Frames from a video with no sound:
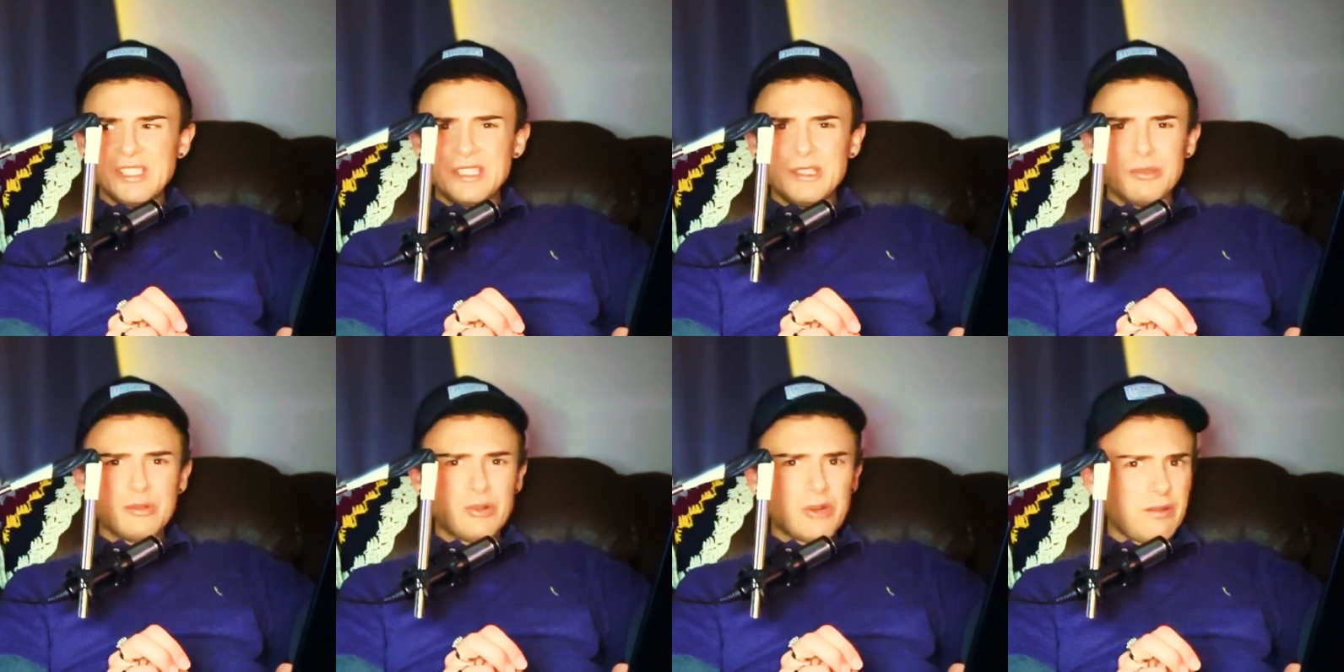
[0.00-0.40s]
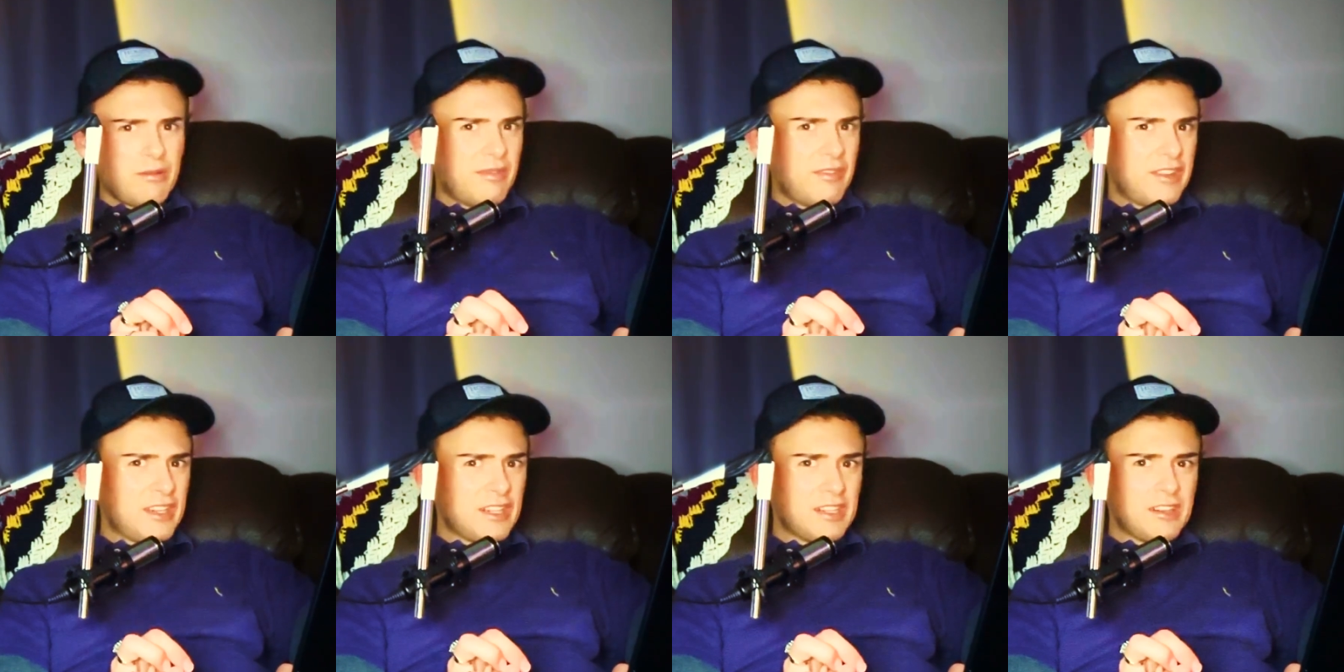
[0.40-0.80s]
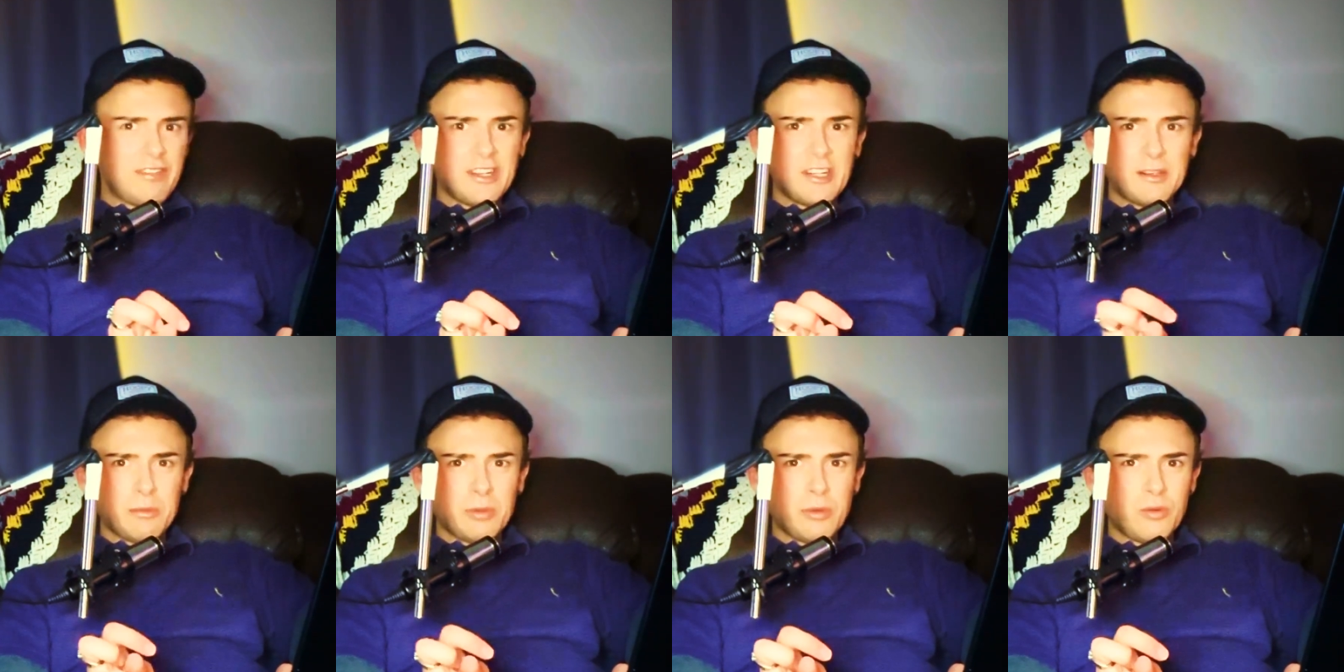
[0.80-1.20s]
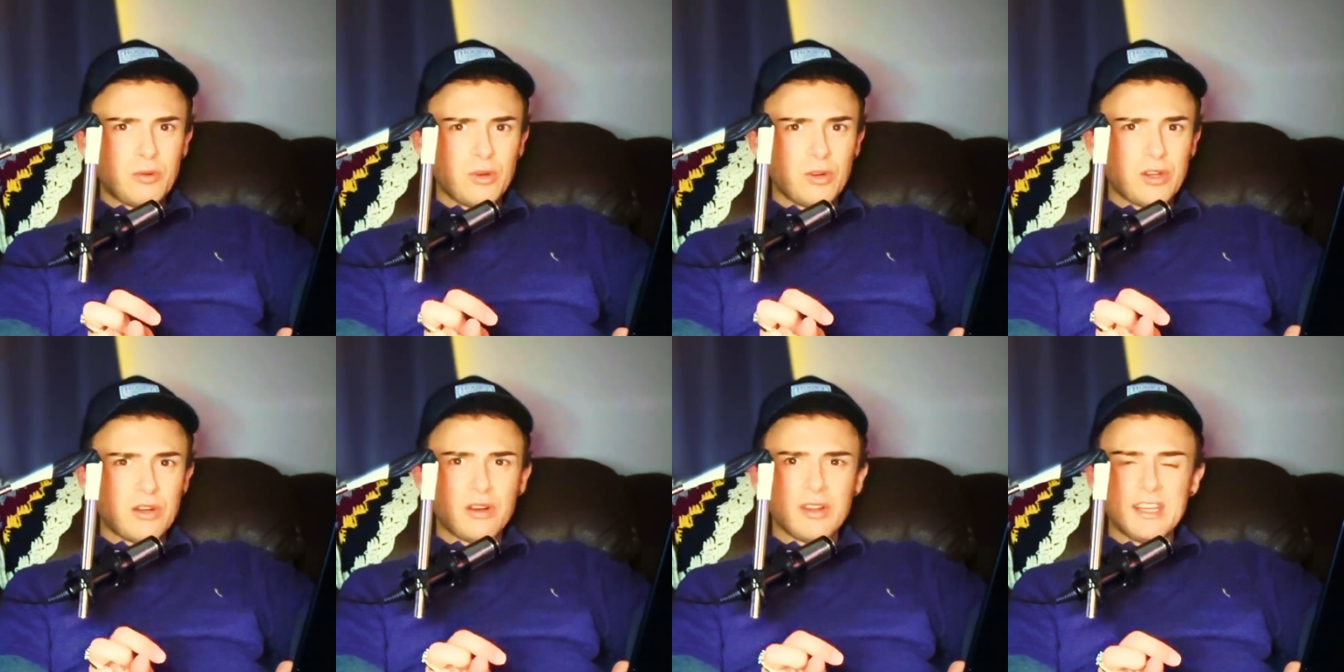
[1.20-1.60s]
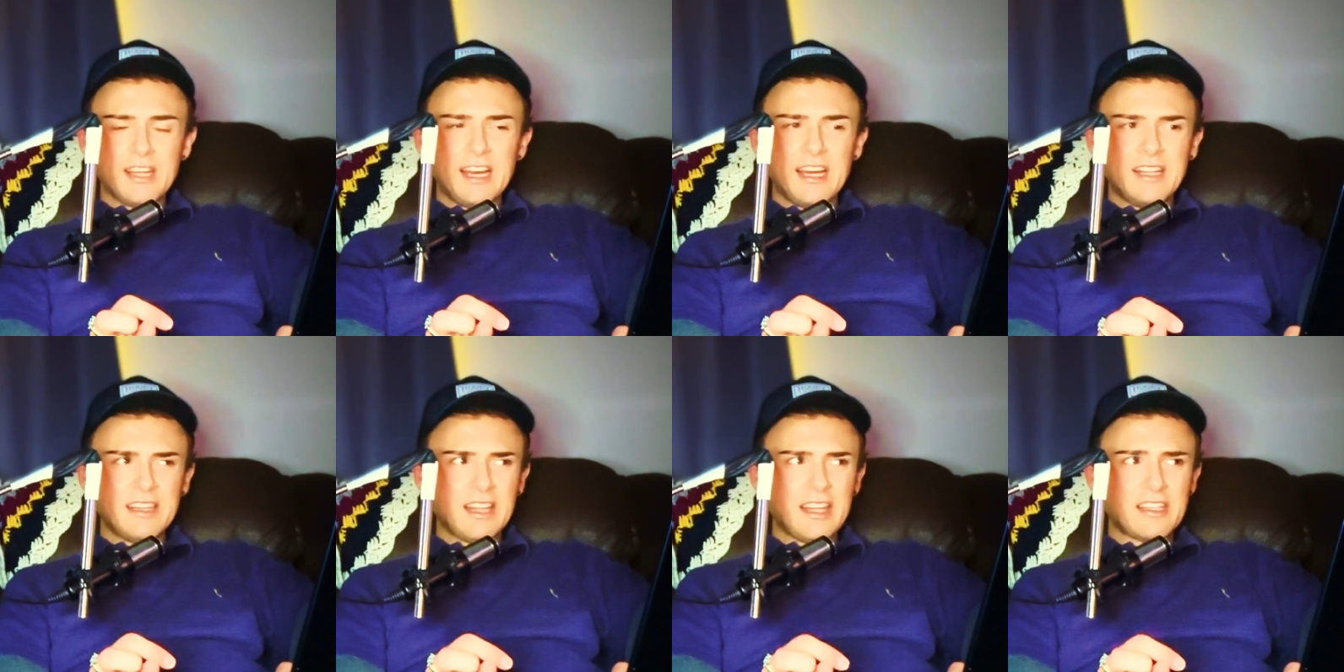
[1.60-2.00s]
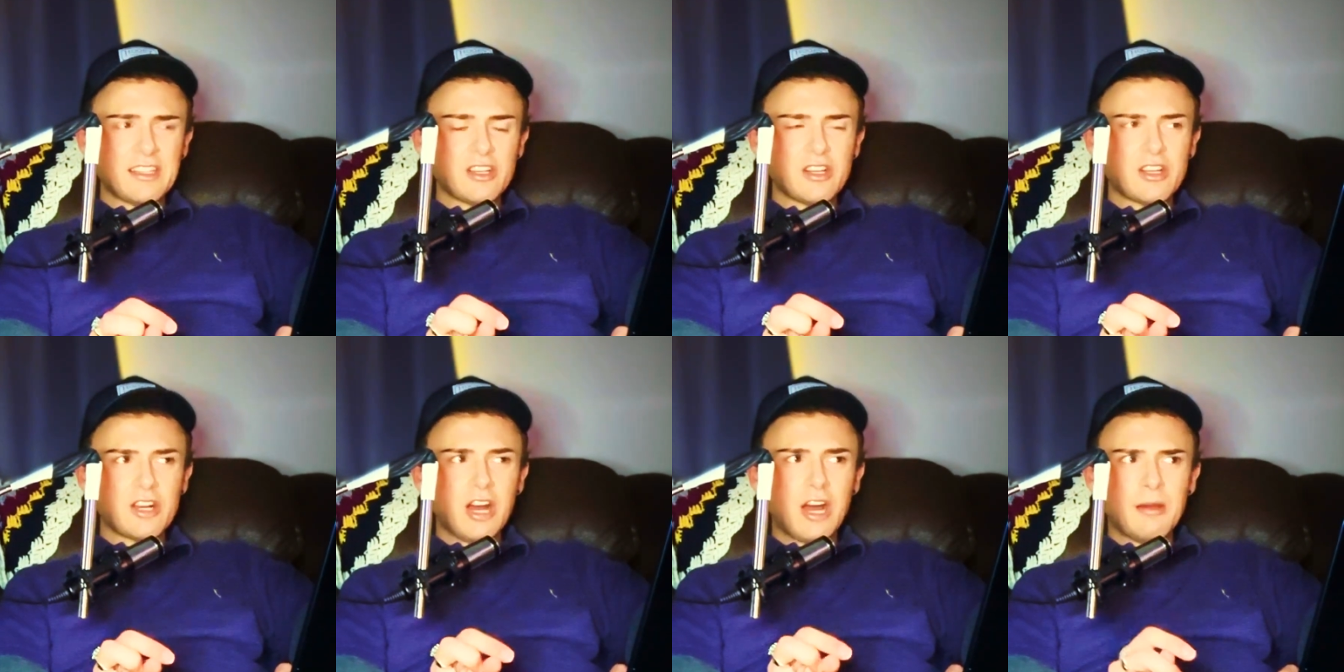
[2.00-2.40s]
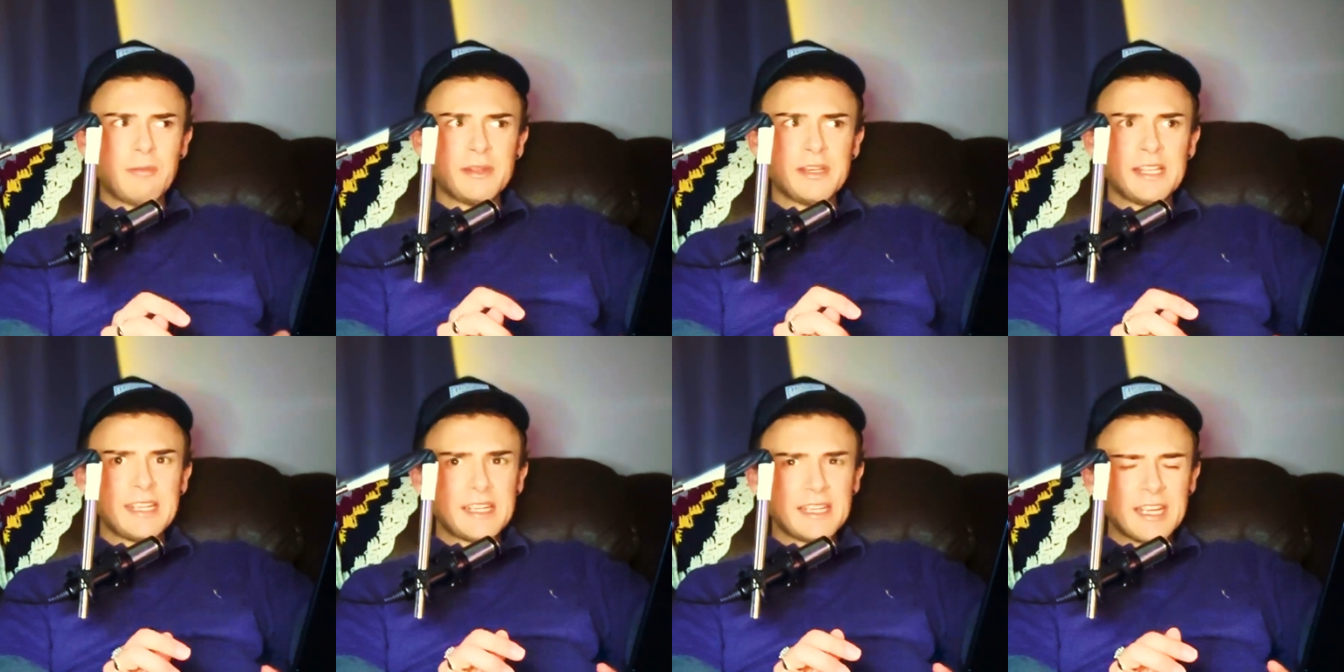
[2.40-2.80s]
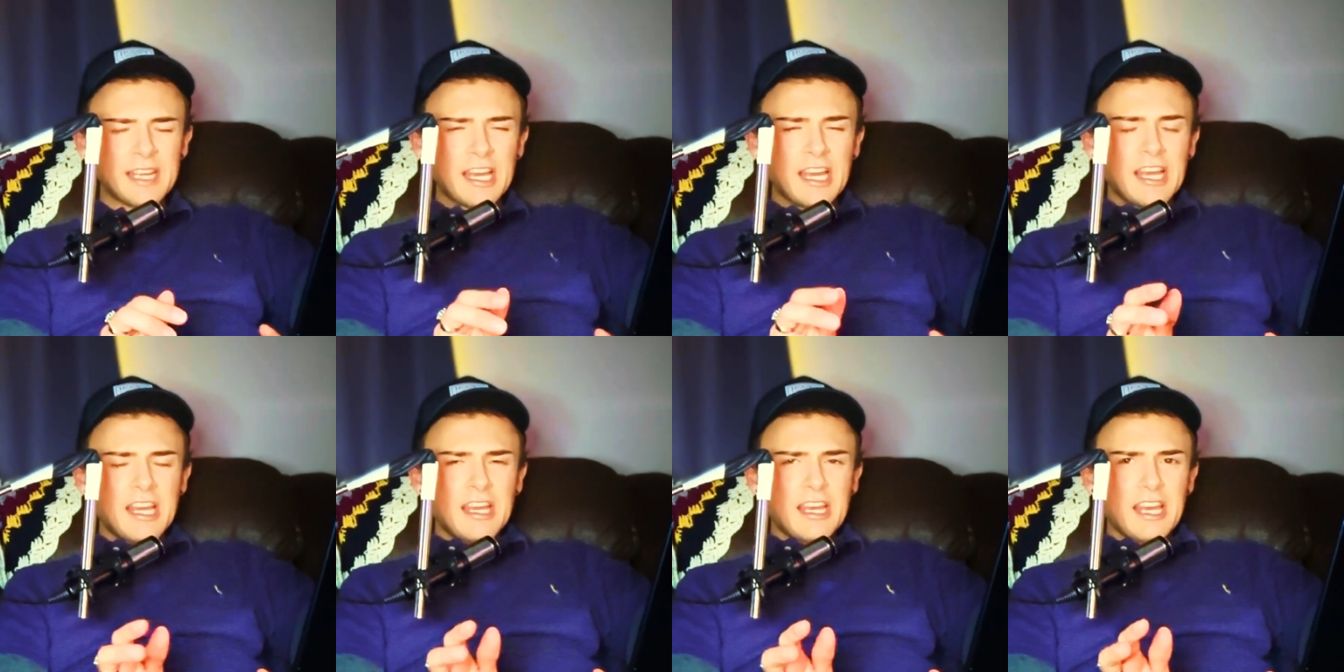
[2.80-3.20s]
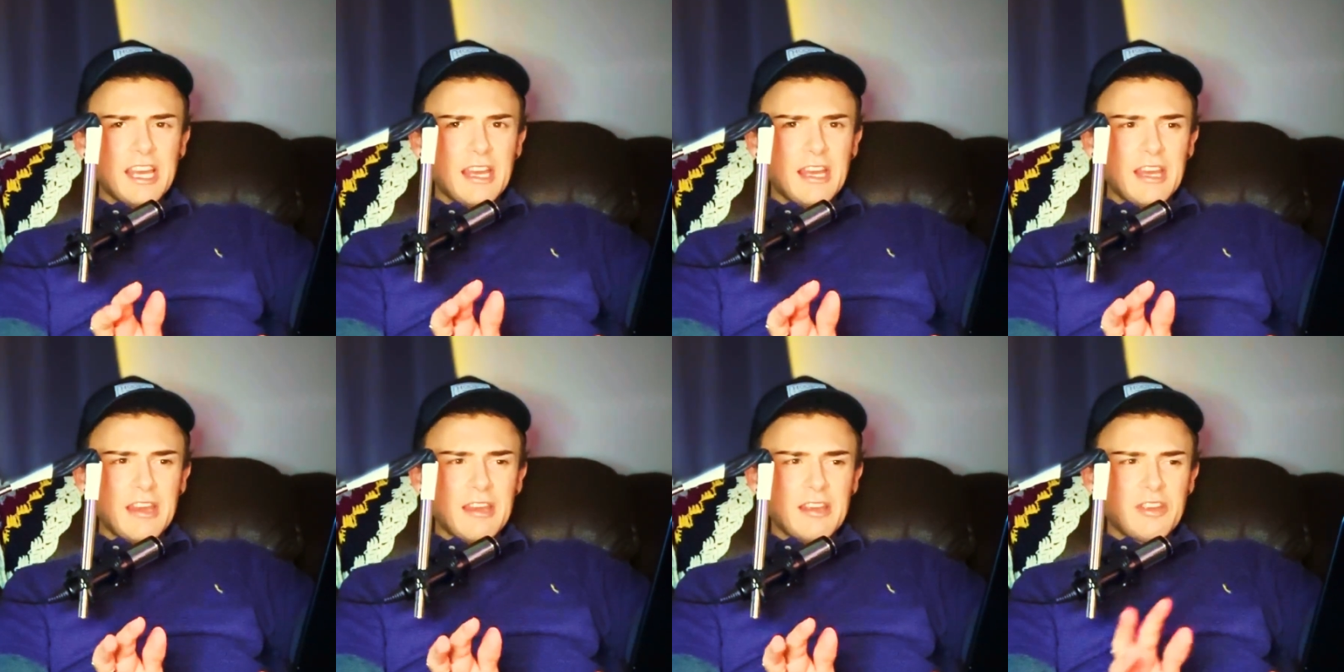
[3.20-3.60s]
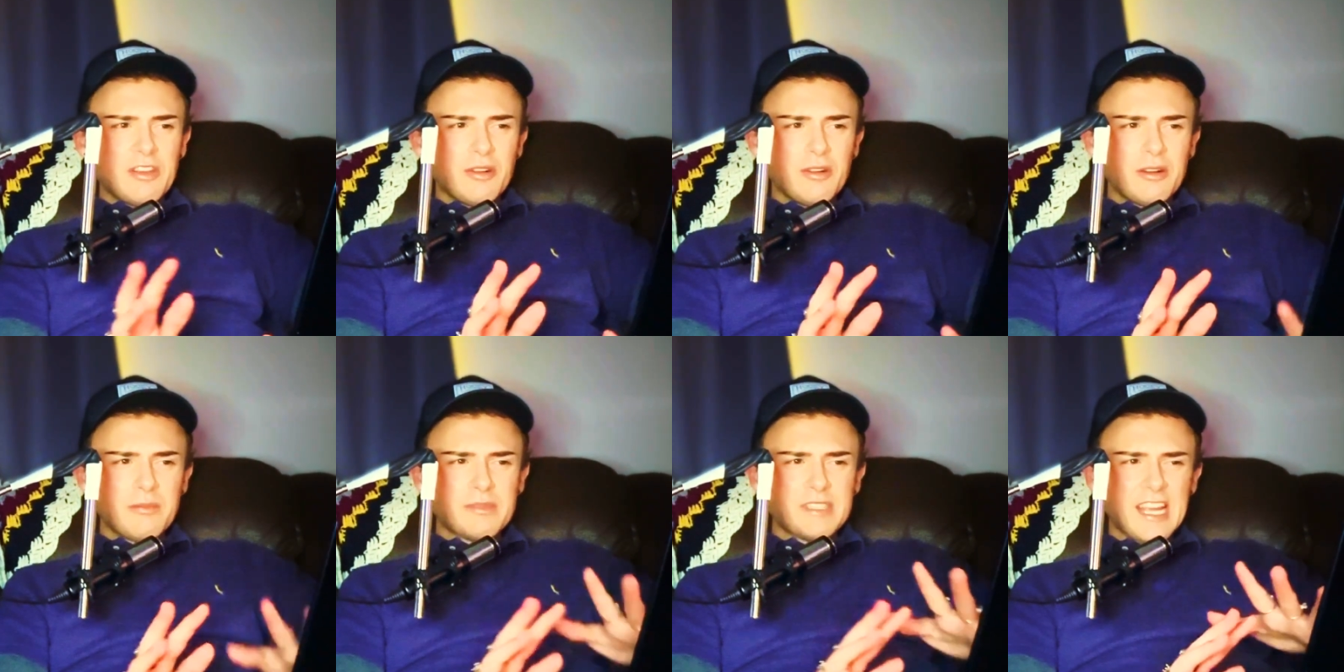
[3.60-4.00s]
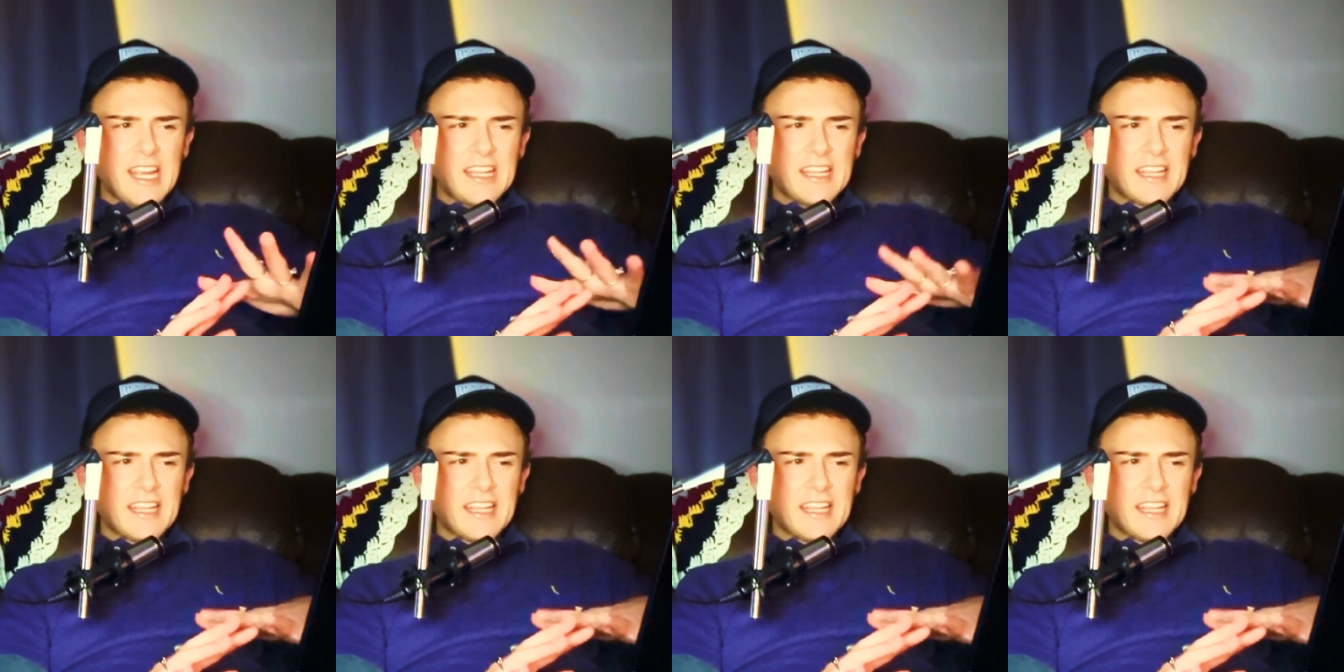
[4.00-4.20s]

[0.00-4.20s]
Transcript: grew up very, very poor and all that, and like comedy You know what I'm saying?